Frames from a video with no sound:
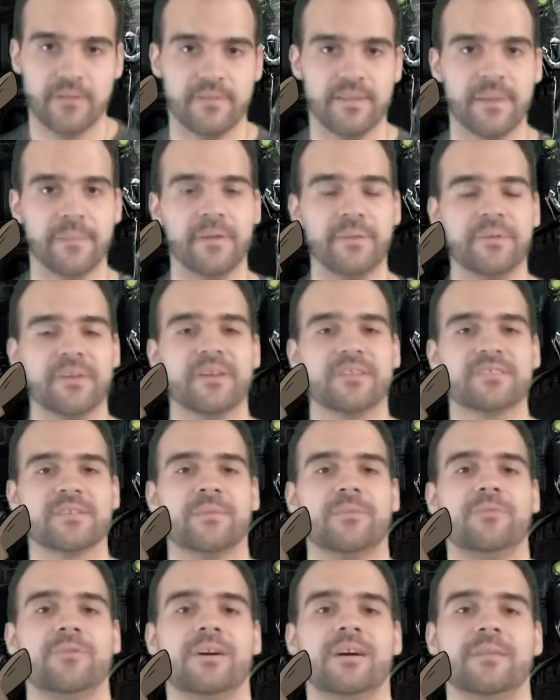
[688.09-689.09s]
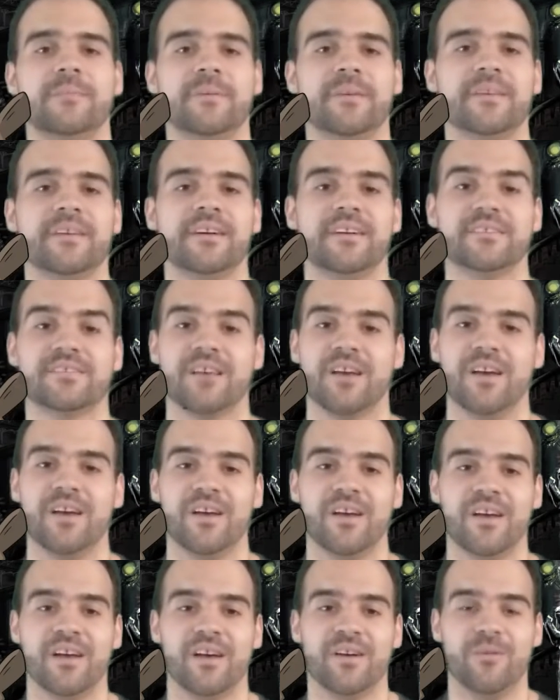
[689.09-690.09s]
Now Mimikyu is number 1 because
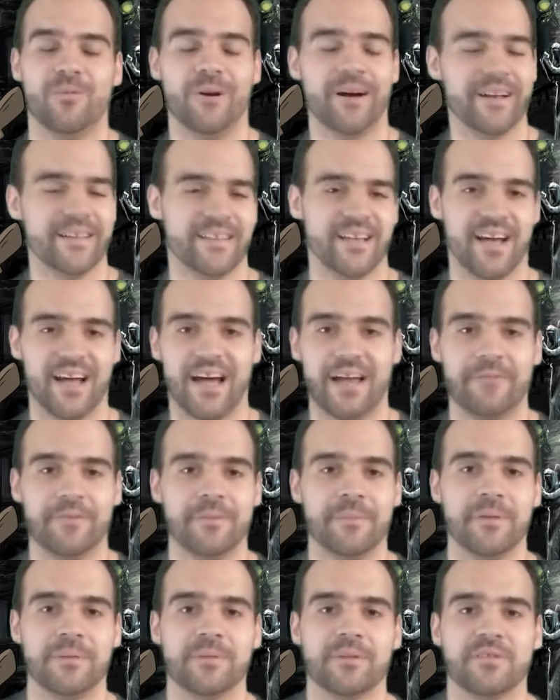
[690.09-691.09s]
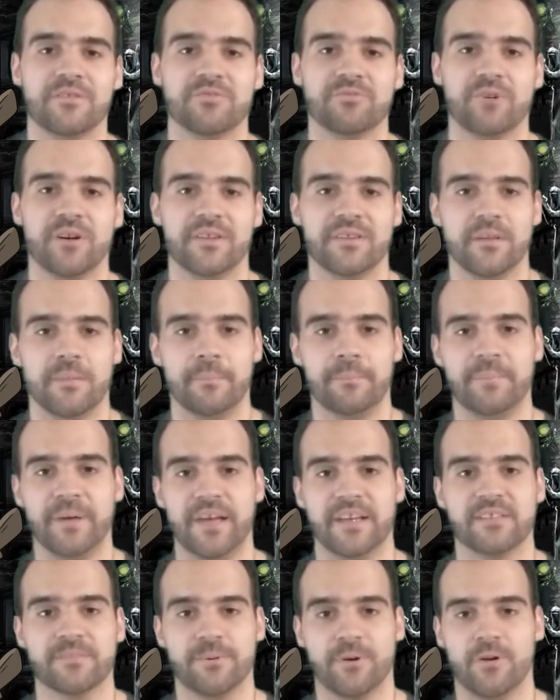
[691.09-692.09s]
why not? I think Mimikyu is one of the
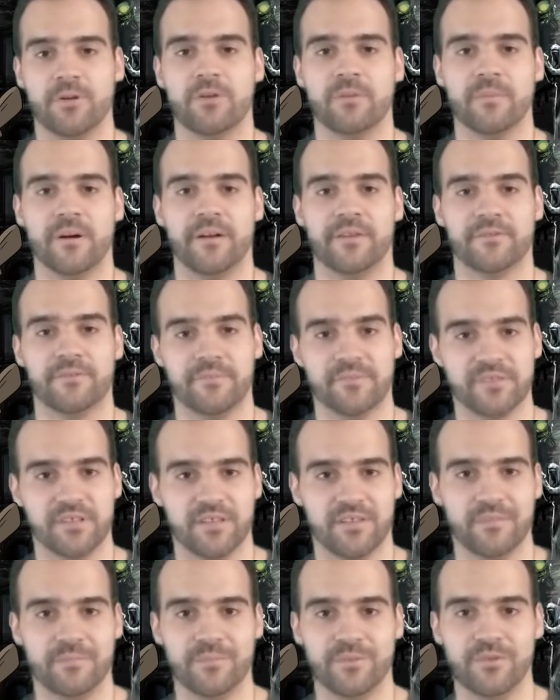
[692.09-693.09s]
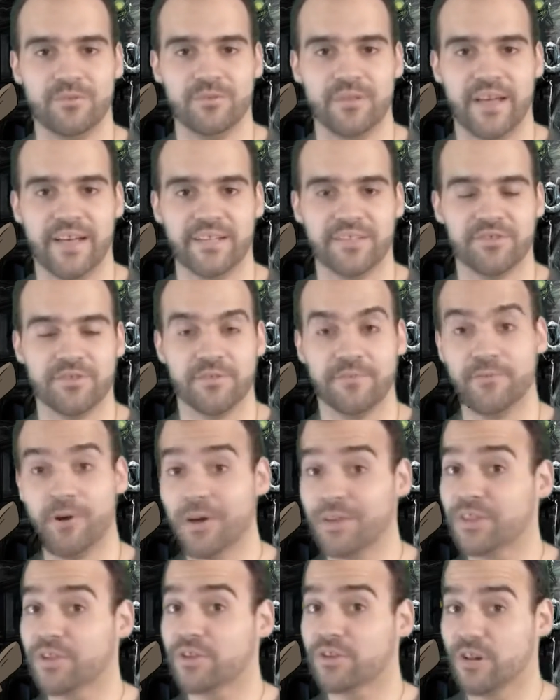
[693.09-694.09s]
best Pokemons from Sun and Moon actually
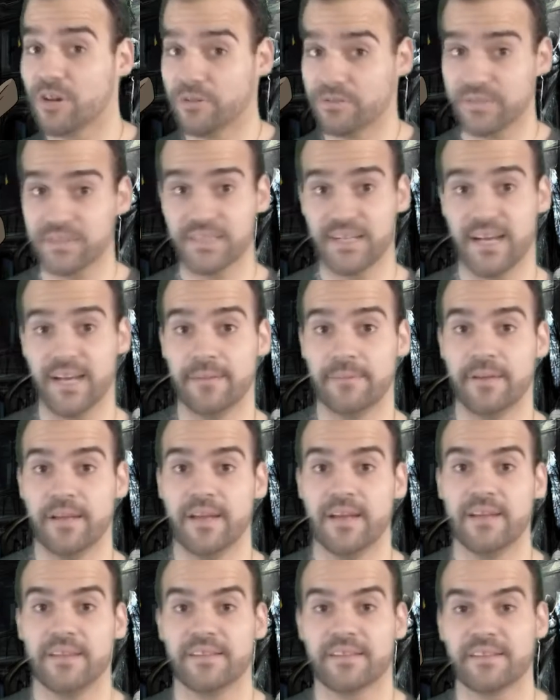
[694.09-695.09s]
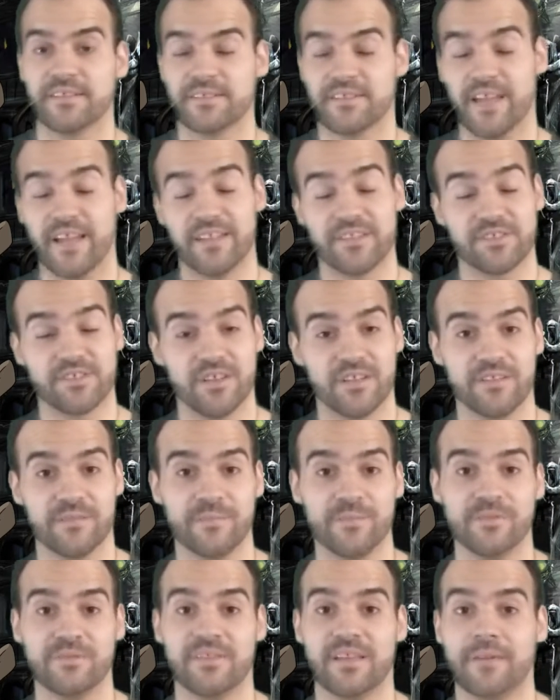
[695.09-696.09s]
for the Ghost type. Because again, Sun
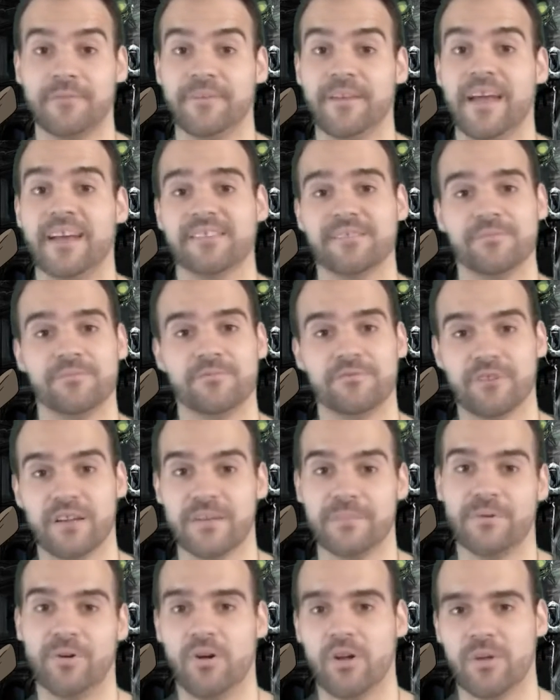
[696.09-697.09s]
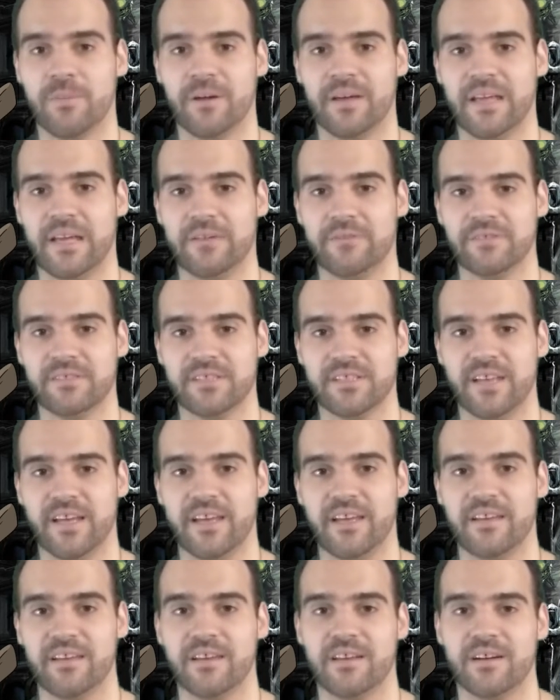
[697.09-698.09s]
and Moon definitely has some great Pokemon, I would
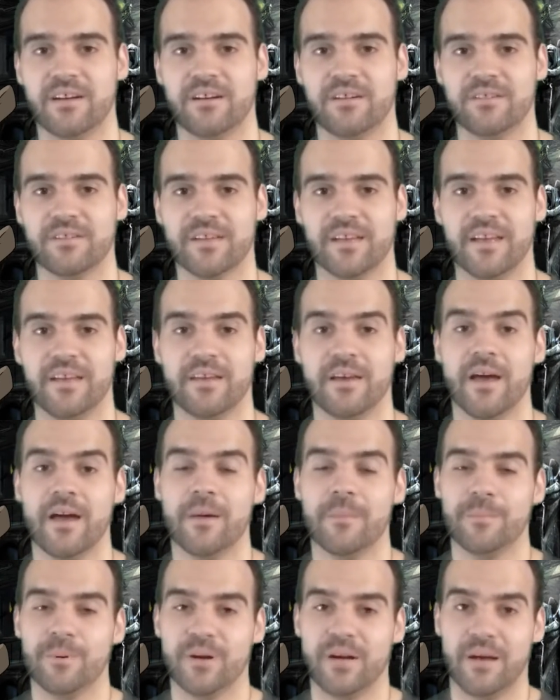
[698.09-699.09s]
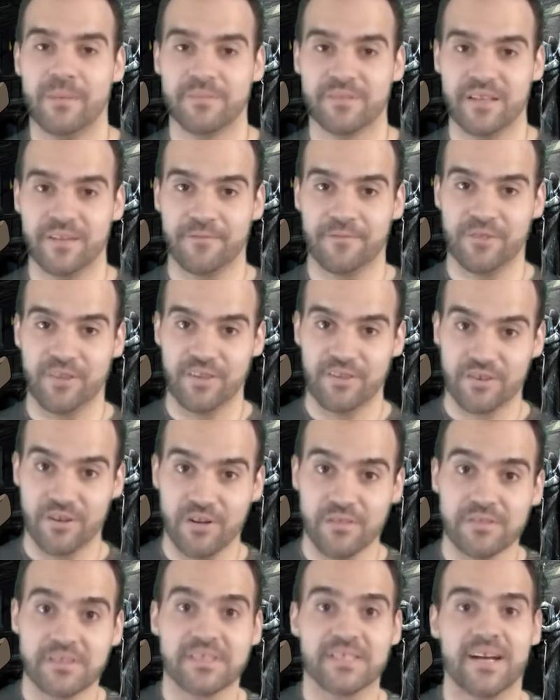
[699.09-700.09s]
say. Okay, but I'm saying for the
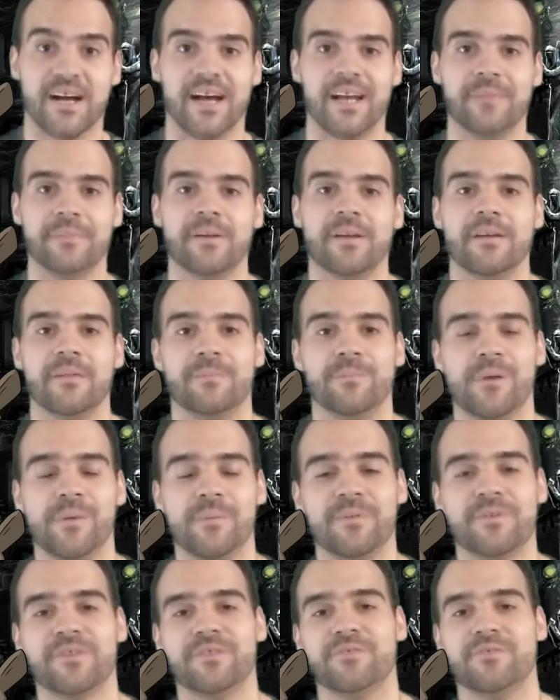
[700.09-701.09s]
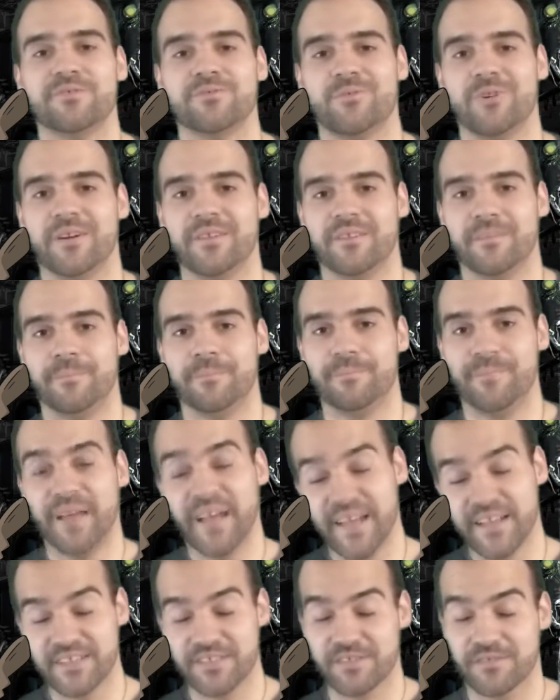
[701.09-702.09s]
Ghost type, Mimikyu is one of the
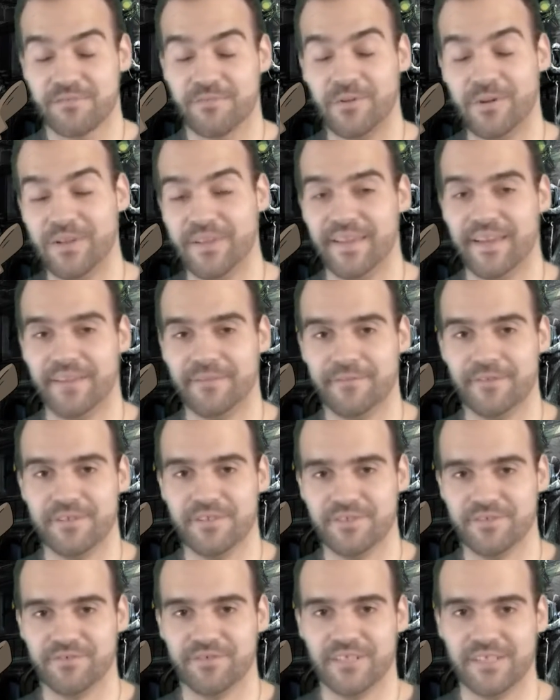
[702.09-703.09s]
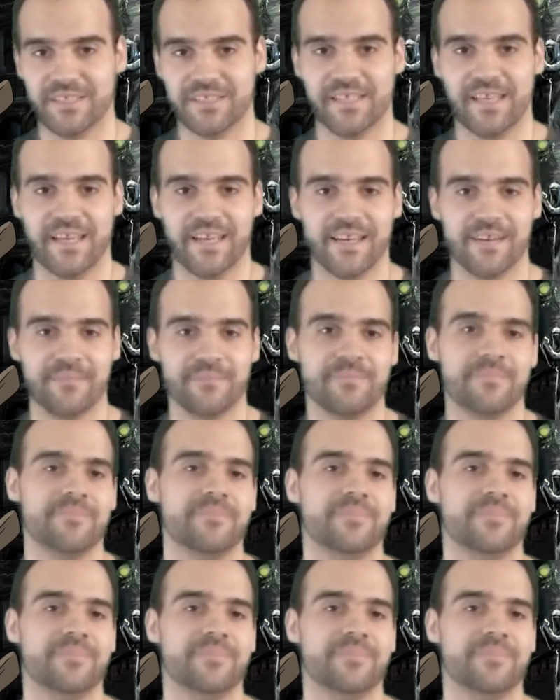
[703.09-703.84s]
best for that reason right there.